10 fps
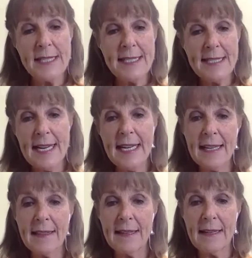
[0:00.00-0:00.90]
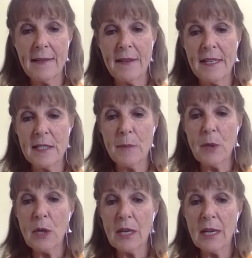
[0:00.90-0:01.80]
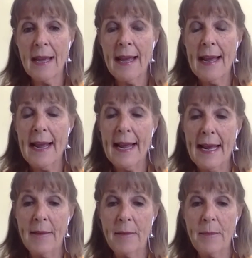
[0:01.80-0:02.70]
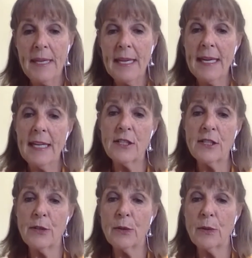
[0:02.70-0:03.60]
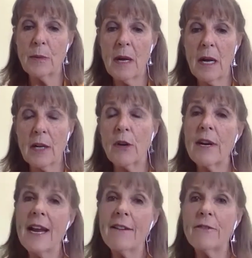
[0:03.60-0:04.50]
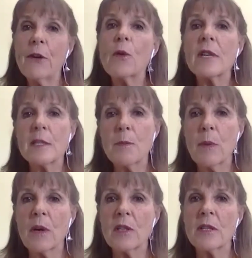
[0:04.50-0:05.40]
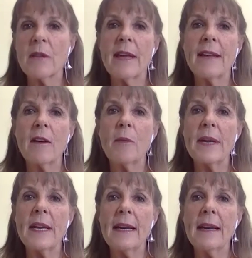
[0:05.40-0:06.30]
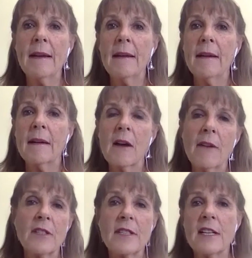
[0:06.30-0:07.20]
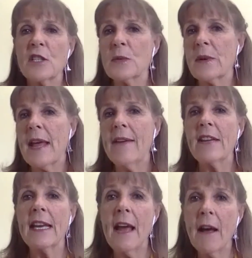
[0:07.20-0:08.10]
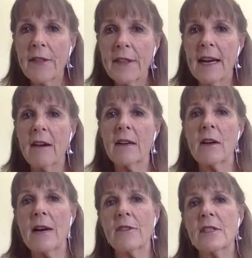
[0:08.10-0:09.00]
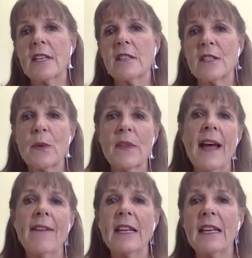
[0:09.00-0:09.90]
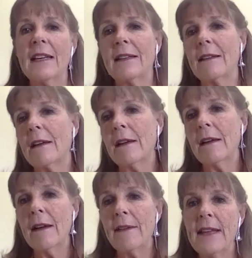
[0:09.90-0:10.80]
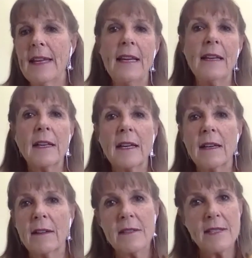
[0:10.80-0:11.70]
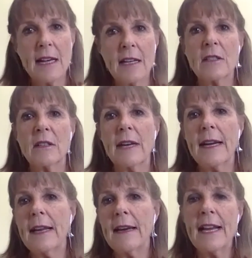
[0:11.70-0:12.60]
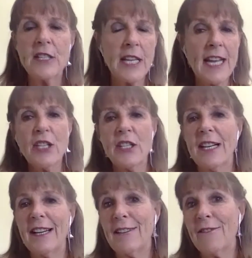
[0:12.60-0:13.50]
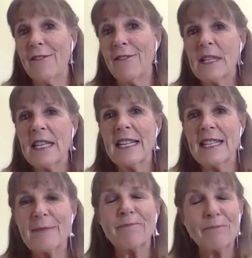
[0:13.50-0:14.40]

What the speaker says: taking this book and beginning to create focus books so that there'll be conversations worth having in healthcare and conversations worth having in the healing sector and in education and in families.